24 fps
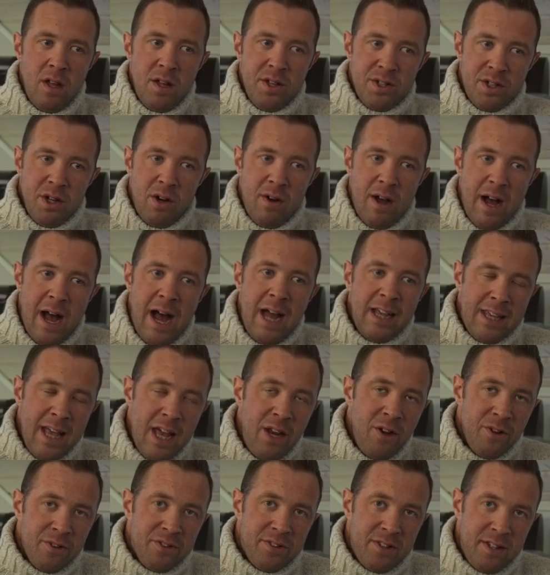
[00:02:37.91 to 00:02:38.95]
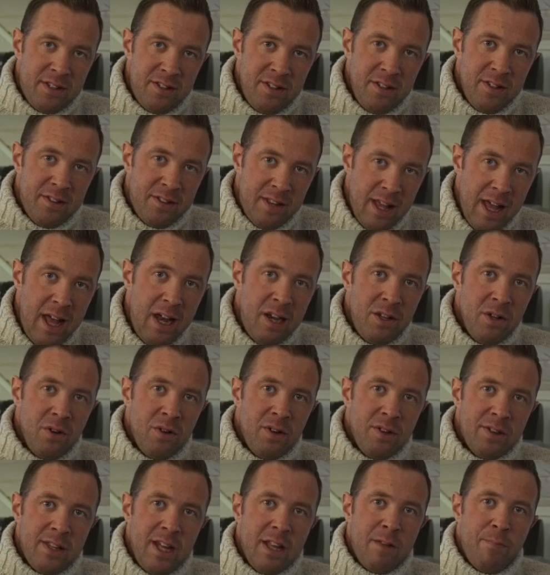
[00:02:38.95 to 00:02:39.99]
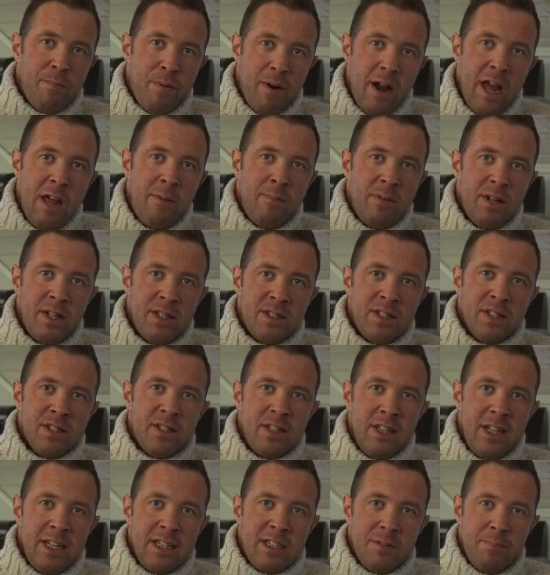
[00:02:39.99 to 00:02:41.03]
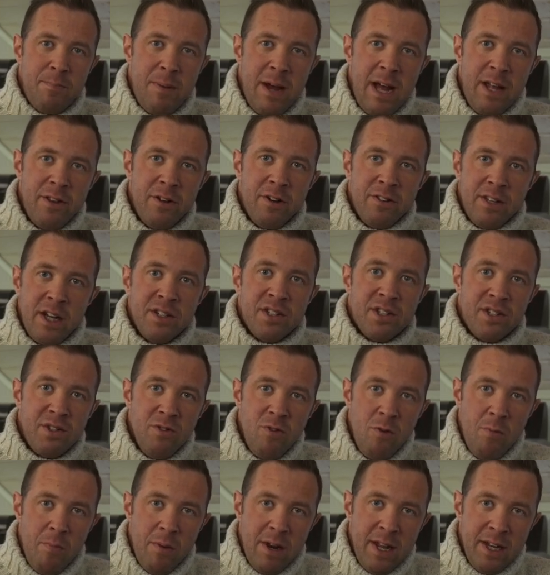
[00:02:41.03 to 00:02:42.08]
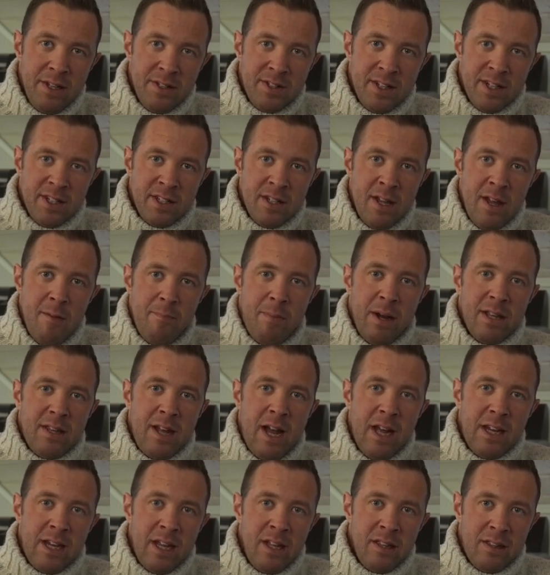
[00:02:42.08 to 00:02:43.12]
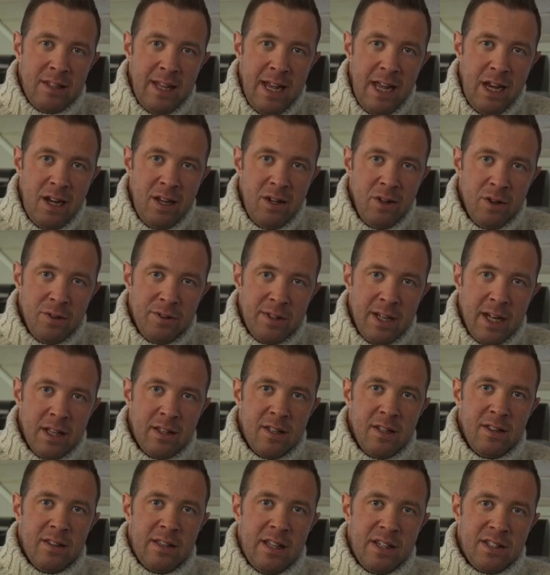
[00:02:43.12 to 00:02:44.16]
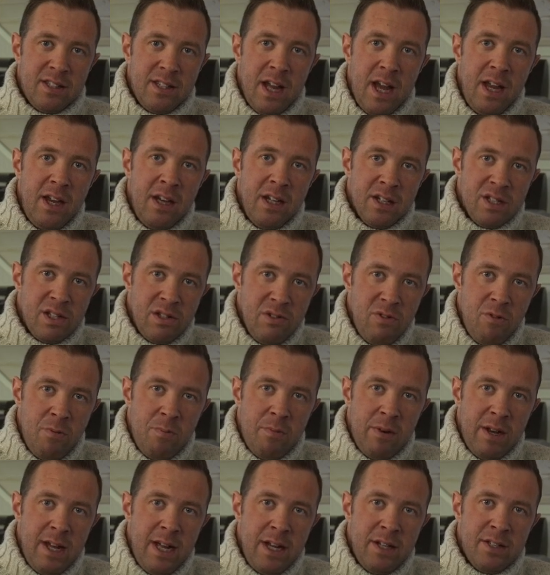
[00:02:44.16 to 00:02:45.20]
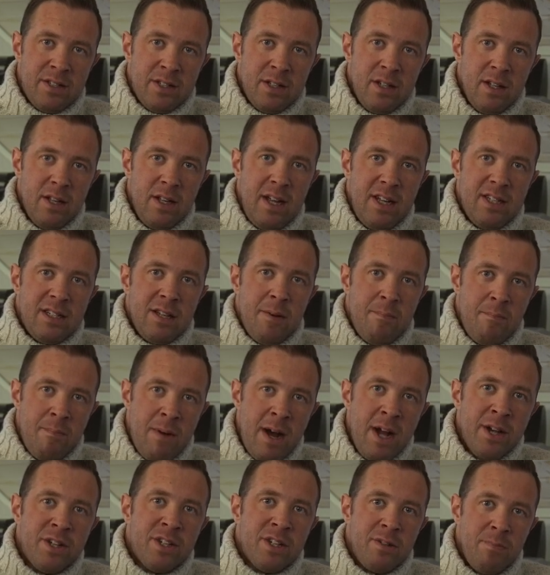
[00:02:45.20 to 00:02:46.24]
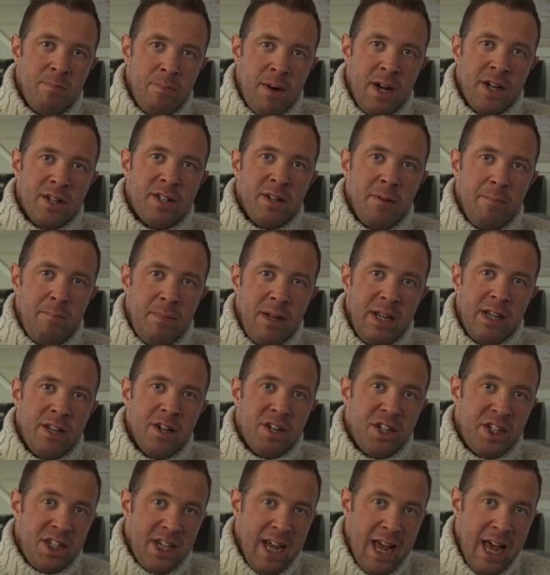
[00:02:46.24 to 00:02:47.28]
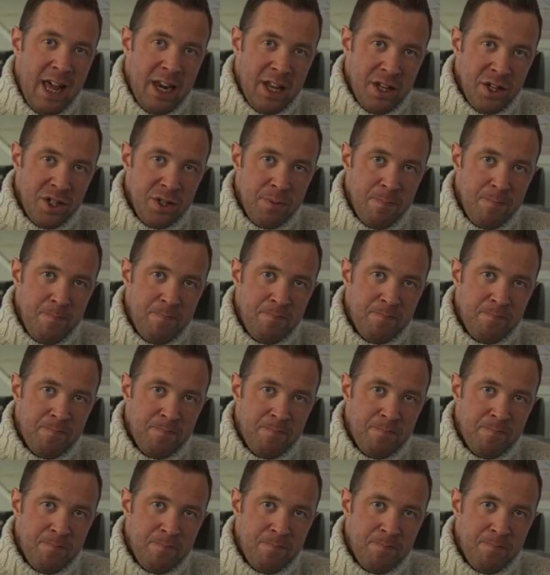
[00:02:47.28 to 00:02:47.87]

So I cannot tell you that prime lenses is better than zoom lenses, but I can tell you that designing a zoom lens is a much bigger challenge.